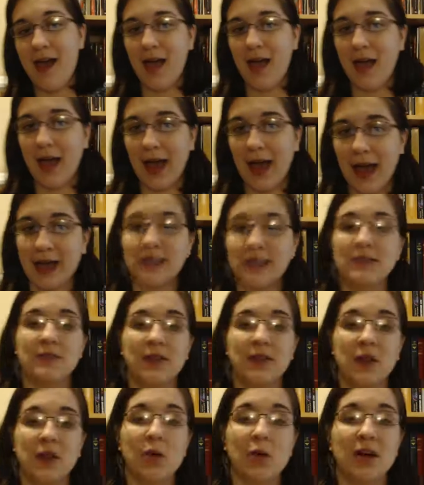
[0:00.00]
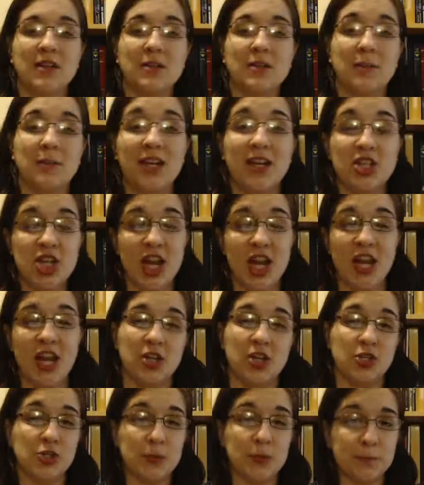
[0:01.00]
actively work to make
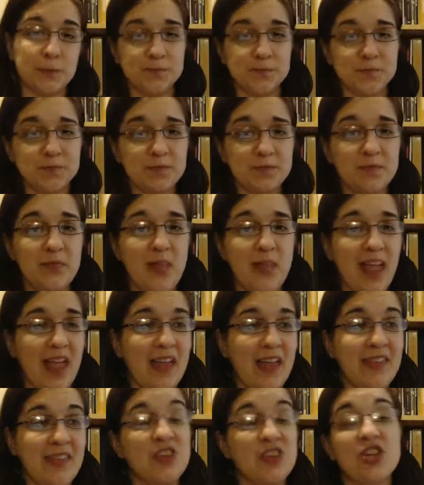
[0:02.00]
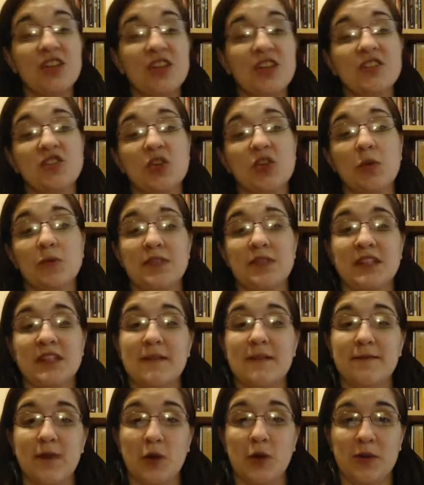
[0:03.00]
change. And they just don't
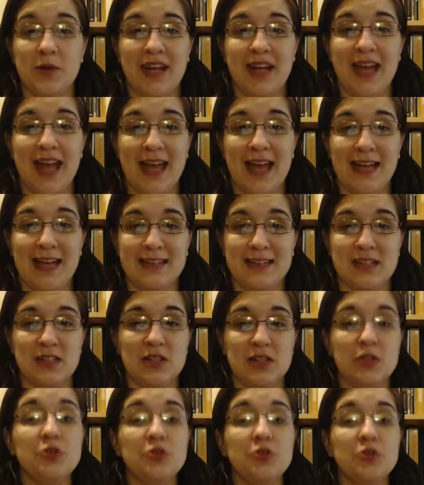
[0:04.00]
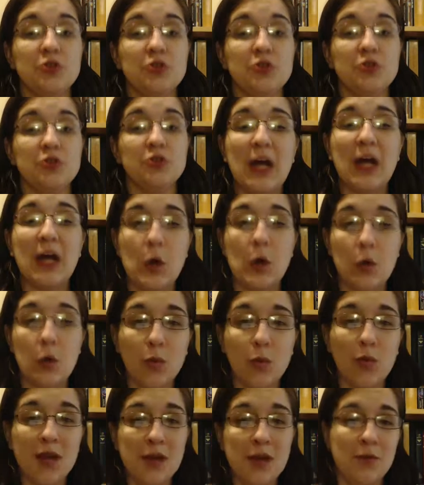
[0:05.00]
see voting as the solution. And I
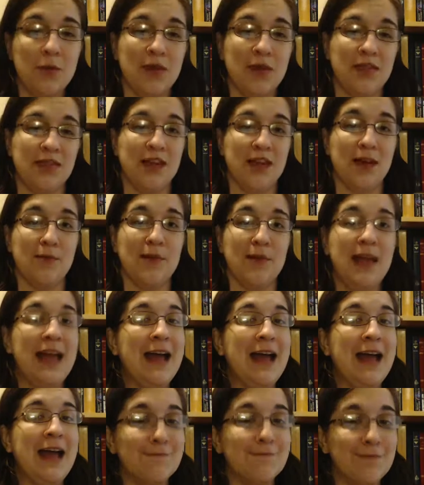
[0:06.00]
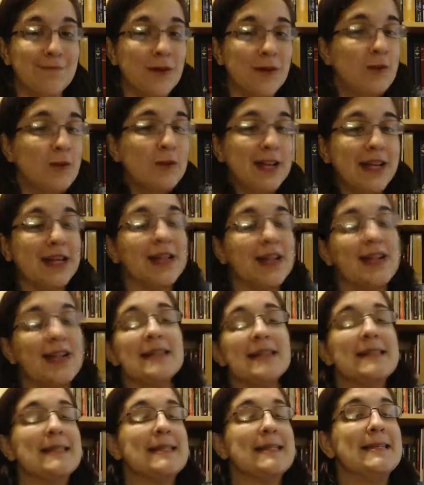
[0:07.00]
agree with them. Voting
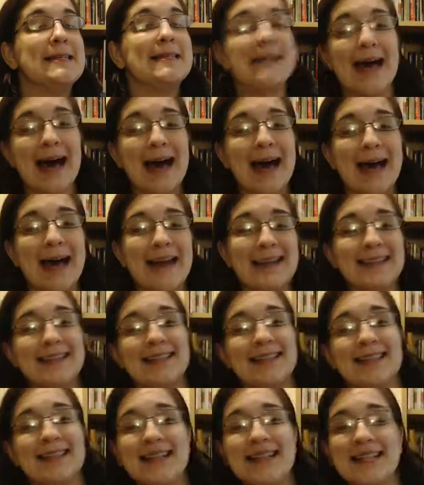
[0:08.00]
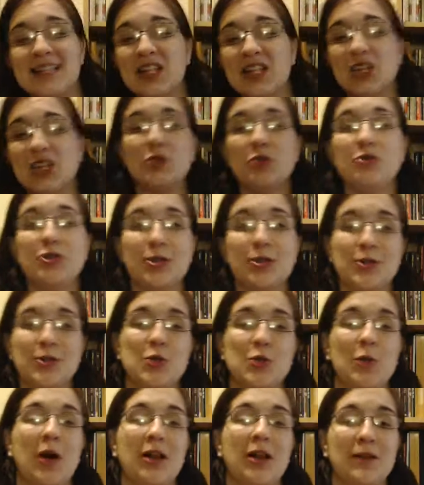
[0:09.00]
is not the solution
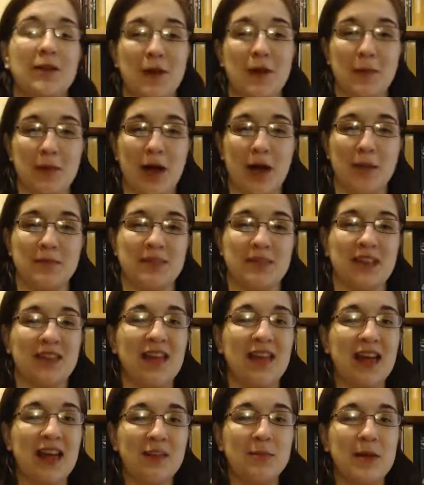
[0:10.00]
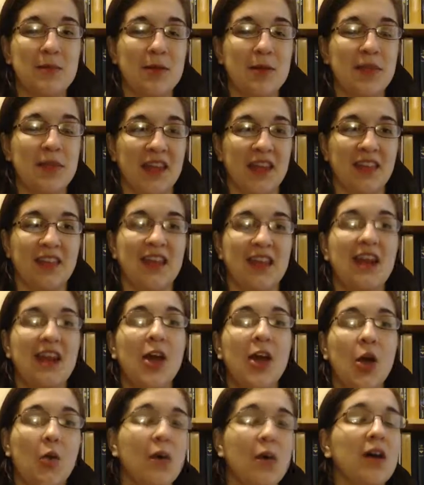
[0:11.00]
to all of our problems. A lot of people think that,
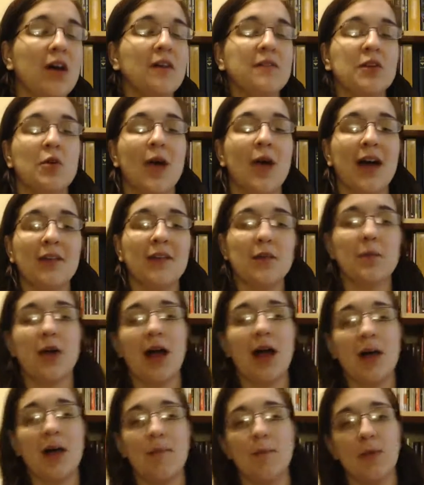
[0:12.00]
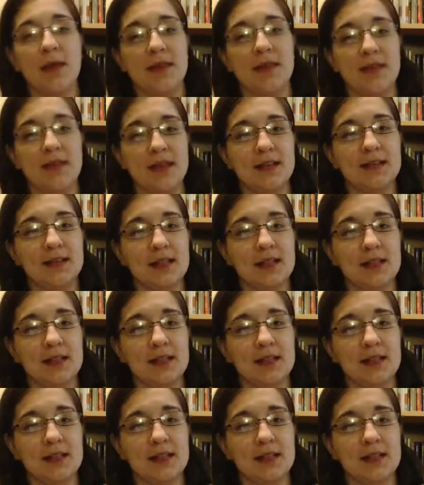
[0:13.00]
well, if you have a problem with this,